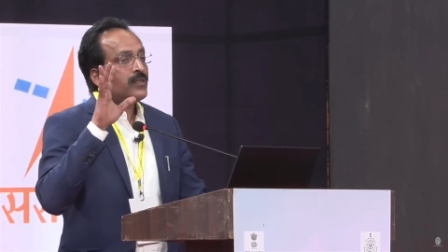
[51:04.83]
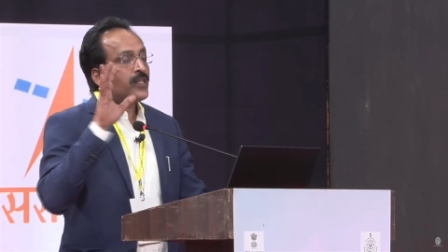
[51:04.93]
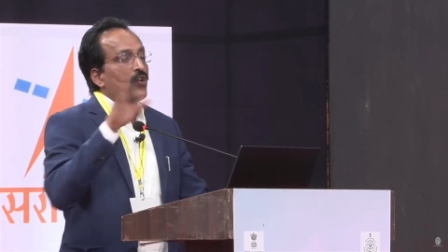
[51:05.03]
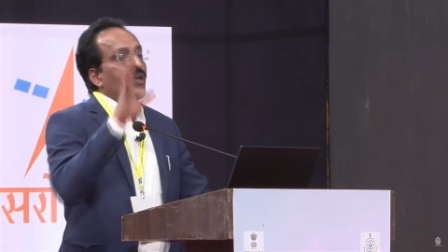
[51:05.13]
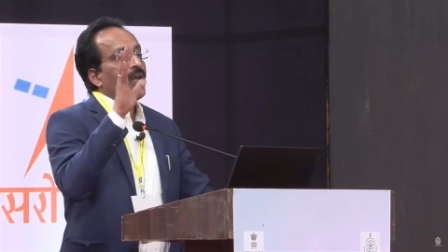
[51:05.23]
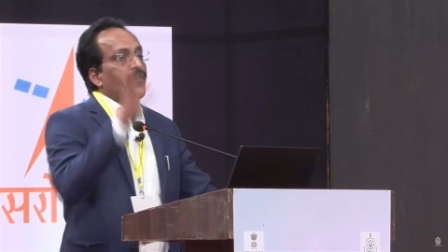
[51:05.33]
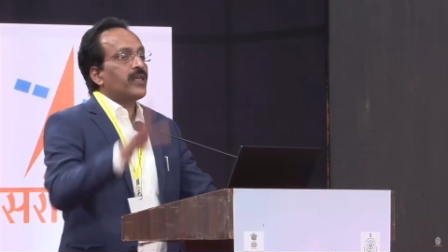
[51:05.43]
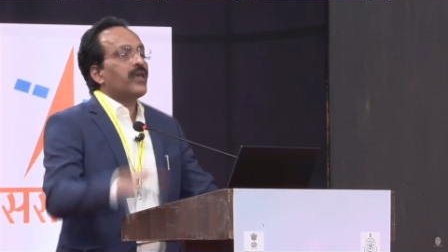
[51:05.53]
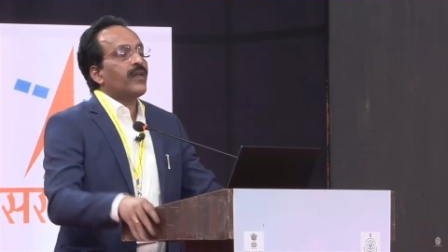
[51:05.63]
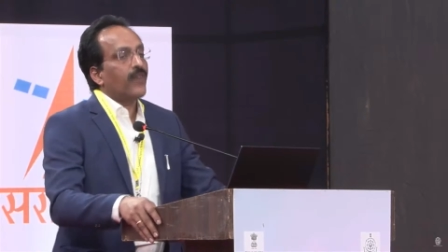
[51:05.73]
zero
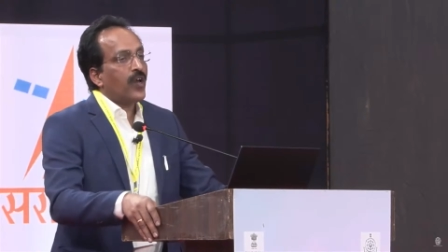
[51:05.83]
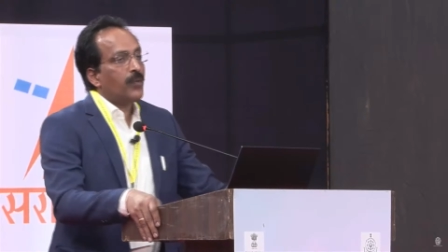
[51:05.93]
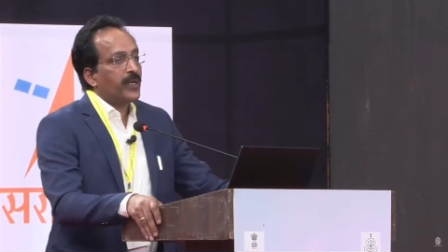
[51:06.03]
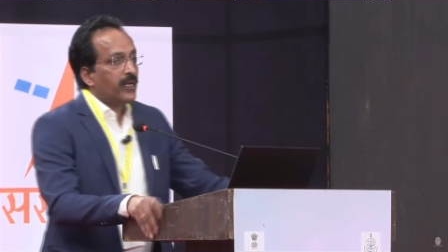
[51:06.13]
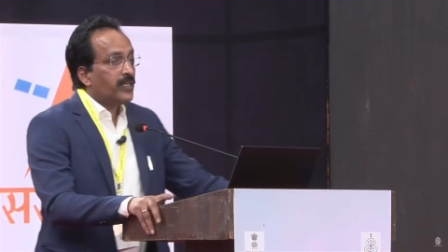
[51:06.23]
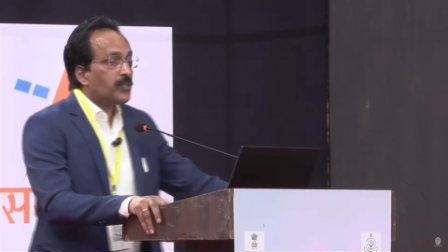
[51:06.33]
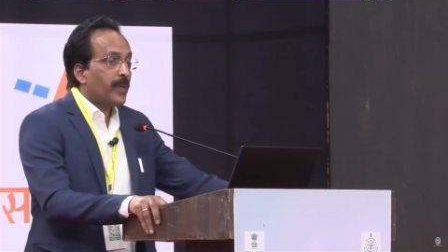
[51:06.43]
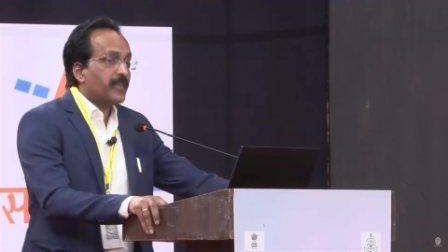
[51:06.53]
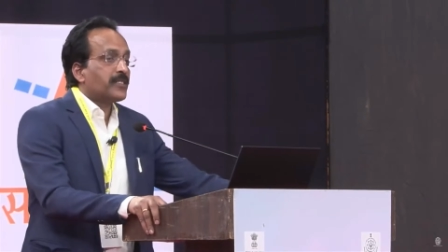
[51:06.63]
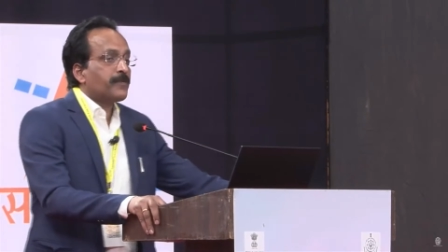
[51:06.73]
gravity environment in
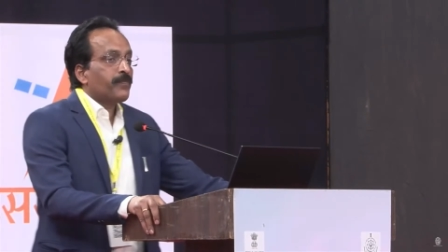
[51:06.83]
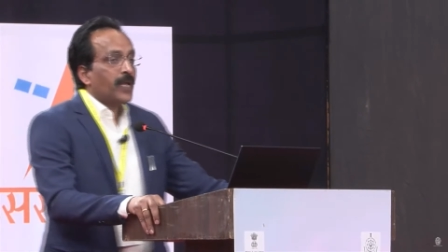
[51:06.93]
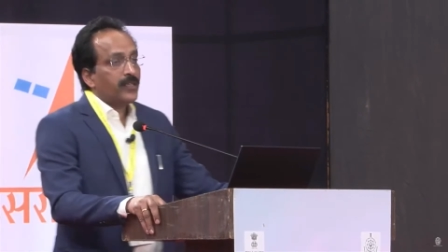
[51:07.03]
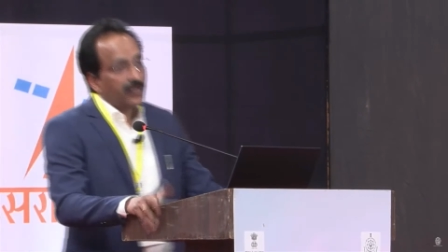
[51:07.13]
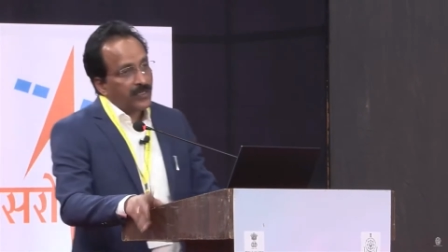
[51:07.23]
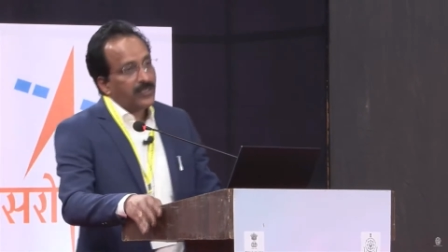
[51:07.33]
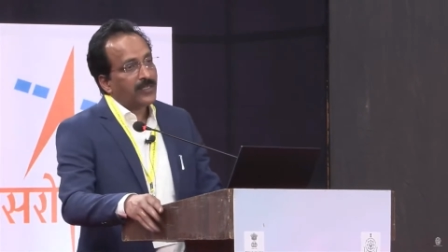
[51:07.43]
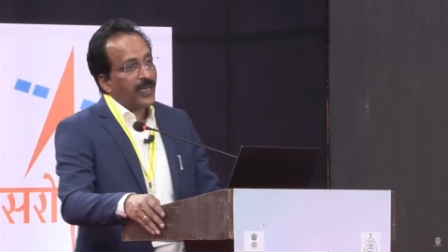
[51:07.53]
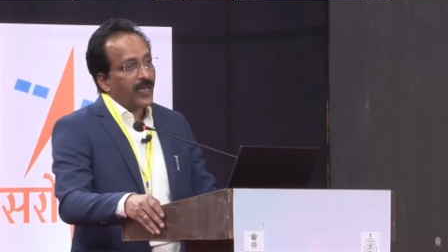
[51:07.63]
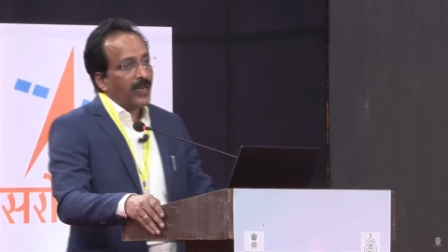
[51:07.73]
space. I think this
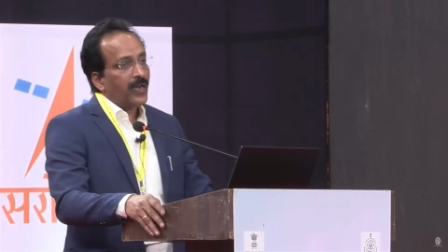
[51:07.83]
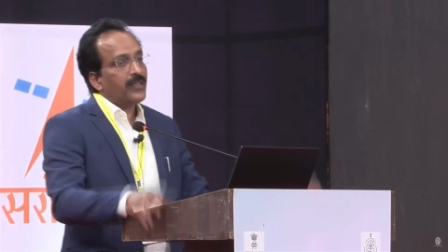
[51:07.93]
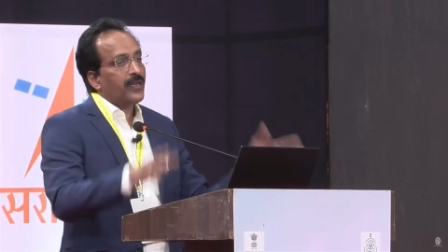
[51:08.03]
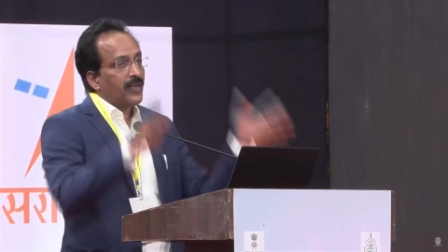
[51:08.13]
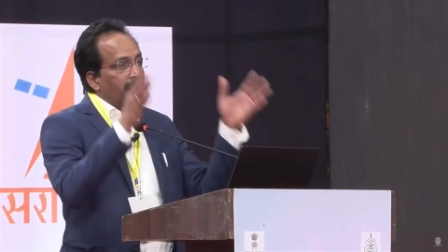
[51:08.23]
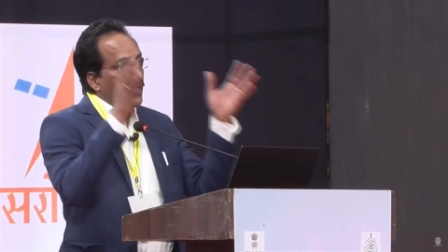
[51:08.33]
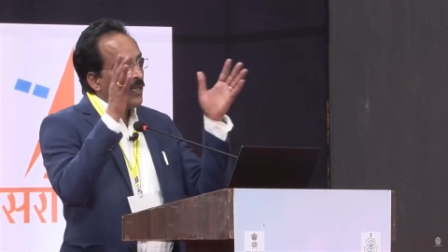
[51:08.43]
is again another